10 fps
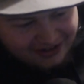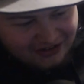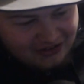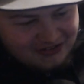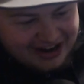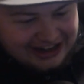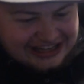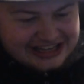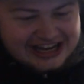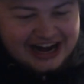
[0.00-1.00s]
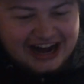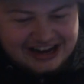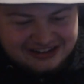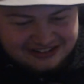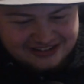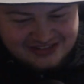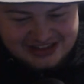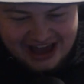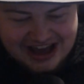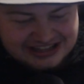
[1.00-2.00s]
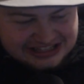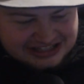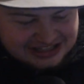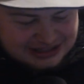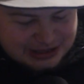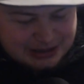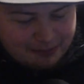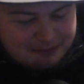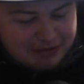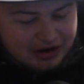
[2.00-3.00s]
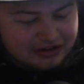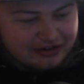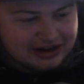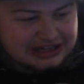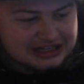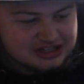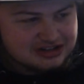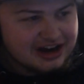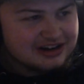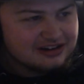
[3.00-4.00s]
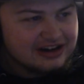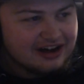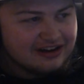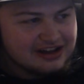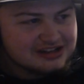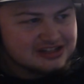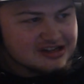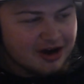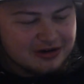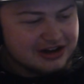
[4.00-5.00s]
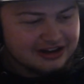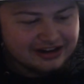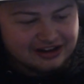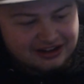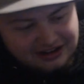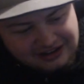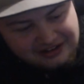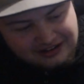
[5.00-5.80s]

Oh my God, dude. Dax is just murdering this track right now, and it's so good. Let's